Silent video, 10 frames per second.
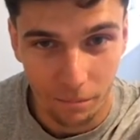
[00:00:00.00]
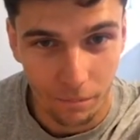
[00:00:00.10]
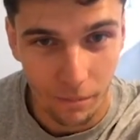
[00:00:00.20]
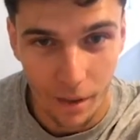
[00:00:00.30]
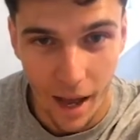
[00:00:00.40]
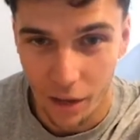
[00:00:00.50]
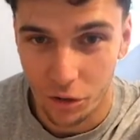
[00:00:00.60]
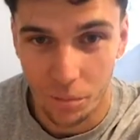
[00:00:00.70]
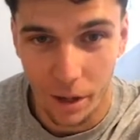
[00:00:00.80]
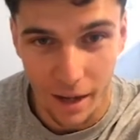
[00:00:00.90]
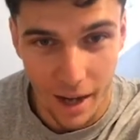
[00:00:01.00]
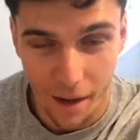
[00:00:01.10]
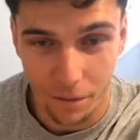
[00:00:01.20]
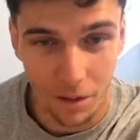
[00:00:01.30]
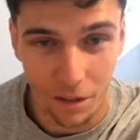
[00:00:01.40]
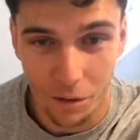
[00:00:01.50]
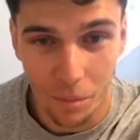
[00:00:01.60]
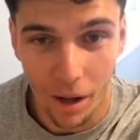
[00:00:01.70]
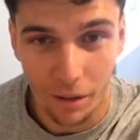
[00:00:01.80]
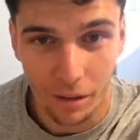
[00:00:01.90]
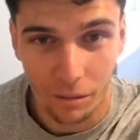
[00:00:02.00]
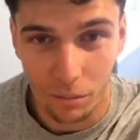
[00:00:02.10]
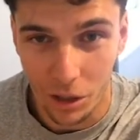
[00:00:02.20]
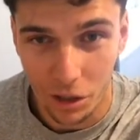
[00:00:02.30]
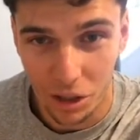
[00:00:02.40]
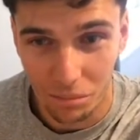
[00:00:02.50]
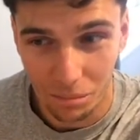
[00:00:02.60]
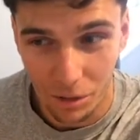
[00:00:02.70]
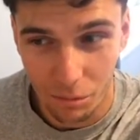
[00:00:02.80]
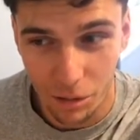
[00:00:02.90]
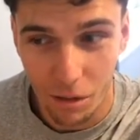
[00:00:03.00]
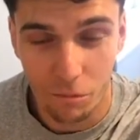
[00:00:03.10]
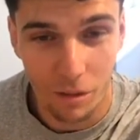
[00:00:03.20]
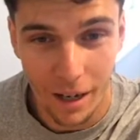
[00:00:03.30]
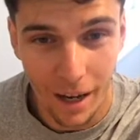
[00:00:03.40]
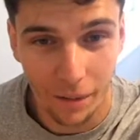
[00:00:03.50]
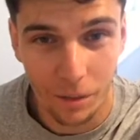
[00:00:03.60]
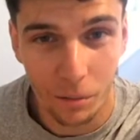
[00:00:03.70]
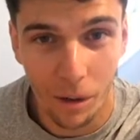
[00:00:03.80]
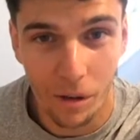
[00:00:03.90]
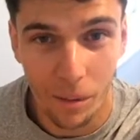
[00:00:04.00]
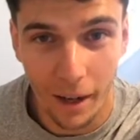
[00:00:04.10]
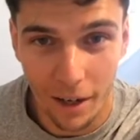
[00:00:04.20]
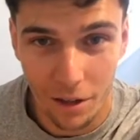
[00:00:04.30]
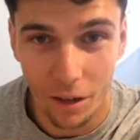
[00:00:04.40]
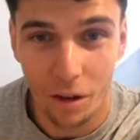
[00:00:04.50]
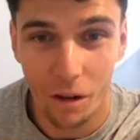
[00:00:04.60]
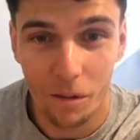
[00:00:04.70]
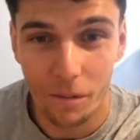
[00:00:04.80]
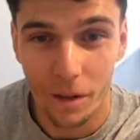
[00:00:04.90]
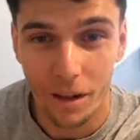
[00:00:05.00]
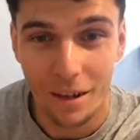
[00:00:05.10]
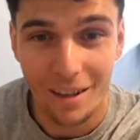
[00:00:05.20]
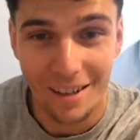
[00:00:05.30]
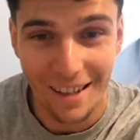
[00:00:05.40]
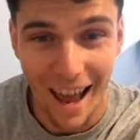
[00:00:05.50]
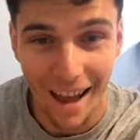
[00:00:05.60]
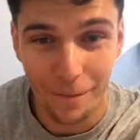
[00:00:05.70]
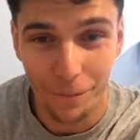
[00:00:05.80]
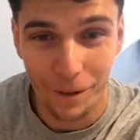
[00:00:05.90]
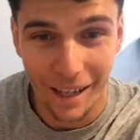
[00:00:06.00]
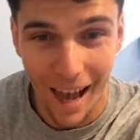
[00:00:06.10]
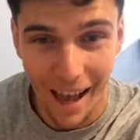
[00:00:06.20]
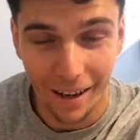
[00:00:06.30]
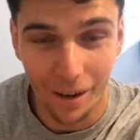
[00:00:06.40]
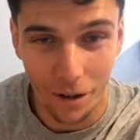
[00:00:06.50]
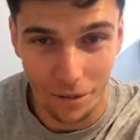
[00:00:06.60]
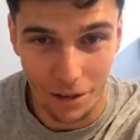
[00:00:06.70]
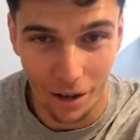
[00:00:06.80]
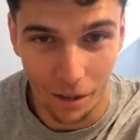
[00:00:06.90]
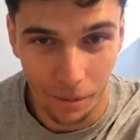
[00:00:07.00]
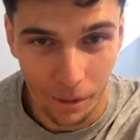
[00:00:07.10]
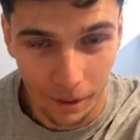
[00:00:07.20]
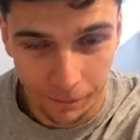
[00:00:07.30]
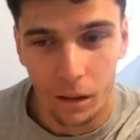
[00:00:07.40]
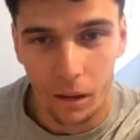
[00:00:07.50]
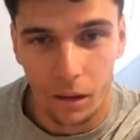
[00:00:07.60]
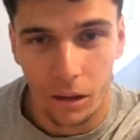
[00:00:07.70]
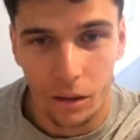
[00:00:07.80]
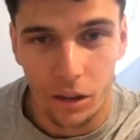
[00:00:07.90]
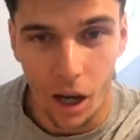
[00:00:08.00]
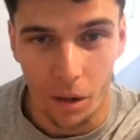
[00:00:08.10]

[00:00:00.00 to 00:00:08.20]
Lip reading: extra money every single month, which you don't really have to worry about. It's a lot of the set and forget lifestyle. So